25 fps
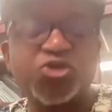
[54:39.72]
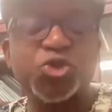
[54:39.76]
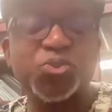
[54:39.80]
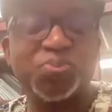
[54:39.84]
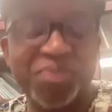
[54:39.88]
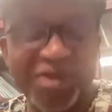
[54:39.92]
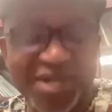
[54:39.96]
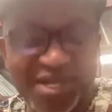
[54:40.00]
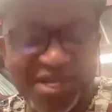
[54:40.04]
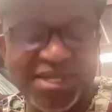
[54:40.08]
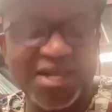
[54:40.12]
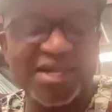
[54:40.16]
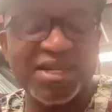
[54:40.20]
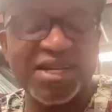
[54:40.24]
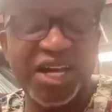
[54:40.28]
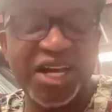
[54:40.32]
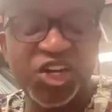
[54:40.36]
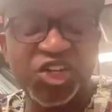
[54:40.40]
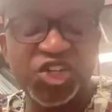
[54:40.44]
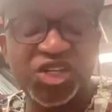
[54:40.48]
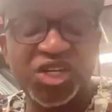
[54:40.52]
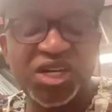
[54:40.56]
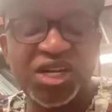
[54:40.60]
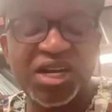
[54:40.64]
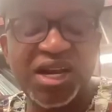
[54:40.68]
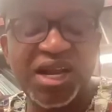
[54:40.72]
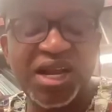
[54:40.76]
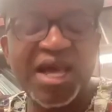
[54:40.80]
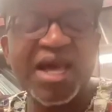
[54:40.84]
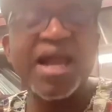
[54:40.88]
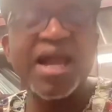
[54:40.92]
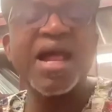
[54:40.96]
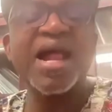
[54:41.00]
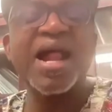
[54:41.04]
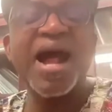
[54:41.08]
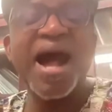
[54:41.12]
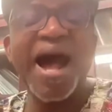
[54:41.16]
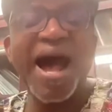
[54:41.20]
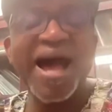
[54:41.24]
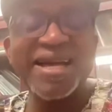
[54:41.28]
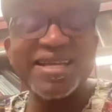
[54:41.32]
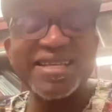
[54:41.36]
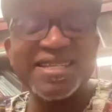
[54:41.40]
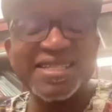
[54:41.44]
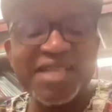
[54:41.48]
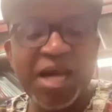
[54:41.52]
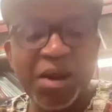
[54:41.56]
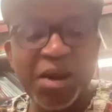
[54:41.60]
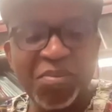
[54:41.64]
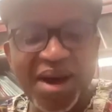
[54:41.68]
presentation, I
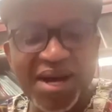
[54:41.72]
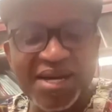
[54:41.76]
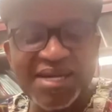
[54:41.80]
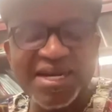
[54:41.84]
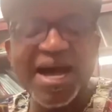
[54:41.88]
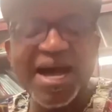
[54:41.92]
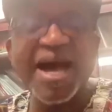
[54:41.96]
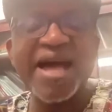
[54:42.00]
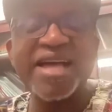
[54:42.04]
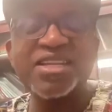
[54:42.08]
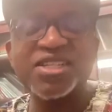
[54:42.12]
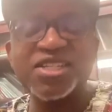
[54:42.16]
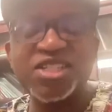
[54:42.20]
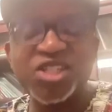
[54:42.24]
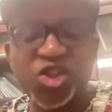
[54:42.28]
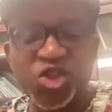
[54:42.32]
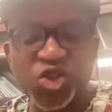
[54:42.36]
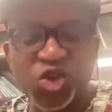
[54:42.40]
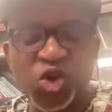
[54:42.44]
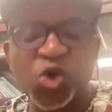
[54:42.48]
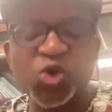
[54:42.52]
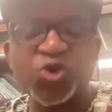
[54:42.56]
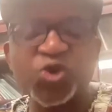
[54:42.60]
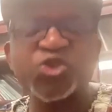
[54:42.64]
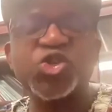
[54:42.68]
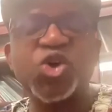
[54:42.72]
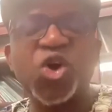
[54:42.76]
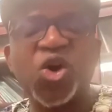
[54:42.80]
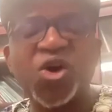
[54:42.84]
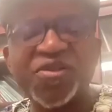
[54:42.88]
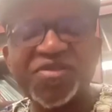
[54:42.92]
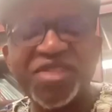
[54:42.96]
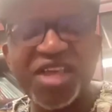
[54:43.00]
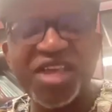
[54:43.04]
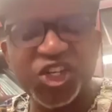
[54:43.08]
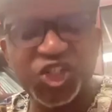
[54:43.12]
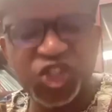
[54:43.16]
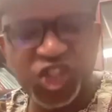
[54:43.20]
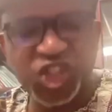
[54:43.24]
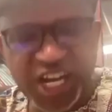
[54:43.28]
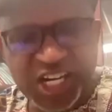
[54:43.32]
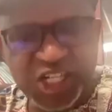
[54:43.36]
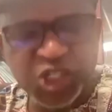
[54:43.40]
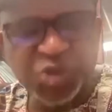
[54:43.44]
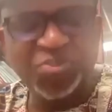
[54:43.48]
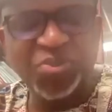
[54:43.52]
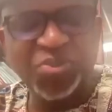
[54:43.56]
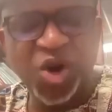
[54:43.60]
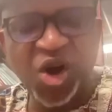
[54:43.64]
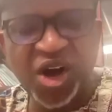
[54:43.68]
summarized those on the
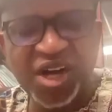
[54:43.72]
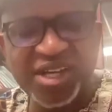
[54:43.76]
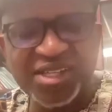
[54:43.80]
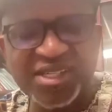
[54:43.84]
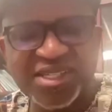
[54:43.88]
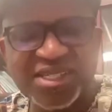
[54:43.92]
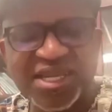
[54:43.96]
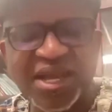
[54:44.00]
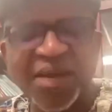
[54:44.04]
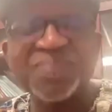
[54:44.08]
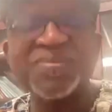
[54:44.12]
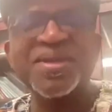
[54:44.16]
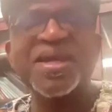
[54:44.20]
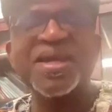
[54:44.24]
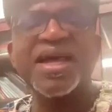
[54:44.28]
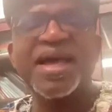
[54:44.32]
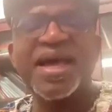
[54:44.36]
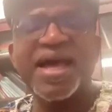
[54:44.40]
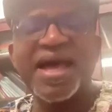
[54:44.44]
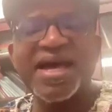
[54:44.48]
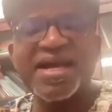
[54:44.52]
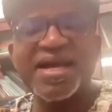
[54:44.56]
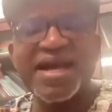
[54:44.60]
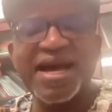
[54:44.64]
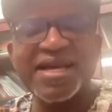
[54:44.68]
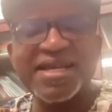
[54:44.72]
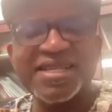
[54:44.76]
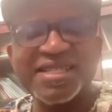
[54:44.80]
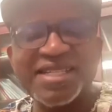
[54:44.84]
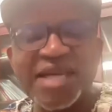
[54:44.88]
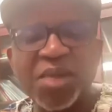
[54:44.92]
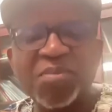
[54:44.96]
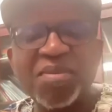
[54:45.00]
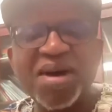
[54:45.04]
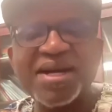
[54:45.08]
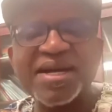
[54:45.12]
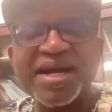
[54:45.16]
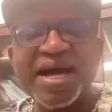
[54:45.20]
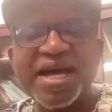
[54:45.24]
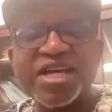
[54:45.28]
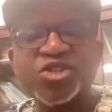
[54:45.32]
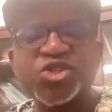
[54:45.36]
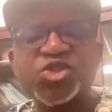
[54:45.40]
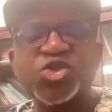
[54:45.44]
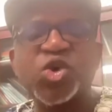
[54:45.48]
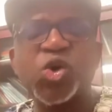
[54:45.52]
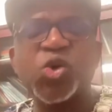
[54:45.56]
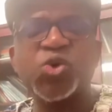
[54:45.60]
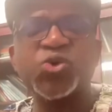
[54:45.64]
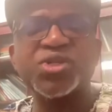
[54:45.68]
chat box, and I
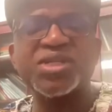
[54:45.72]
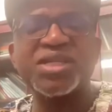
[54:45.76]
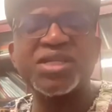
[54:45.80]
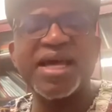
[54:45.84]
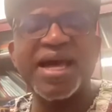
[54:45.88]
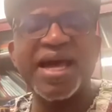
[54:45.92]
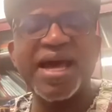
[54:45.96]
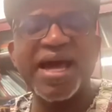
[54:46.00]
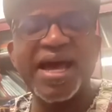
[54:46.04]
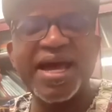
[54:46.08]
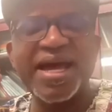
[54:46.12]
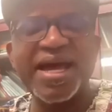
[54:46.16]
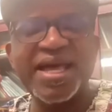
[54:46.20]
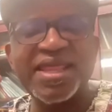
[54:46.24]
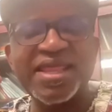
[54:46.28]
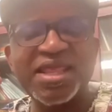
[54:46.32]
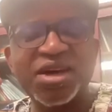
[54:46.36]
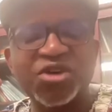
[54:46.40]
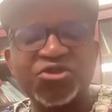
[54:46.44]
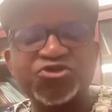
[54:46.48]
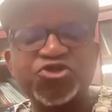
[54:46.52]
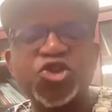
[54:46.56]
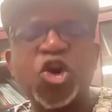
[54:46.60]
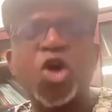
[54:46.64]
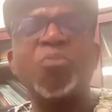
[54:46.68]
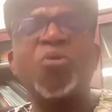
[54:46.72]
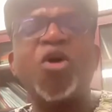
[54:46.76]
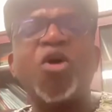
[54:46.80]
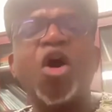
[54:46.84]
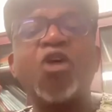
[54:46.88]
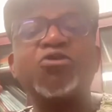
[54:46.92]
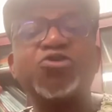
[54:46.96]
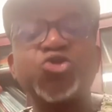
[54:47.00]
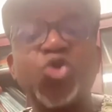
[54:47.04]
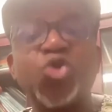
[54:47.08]
summarized those in the form of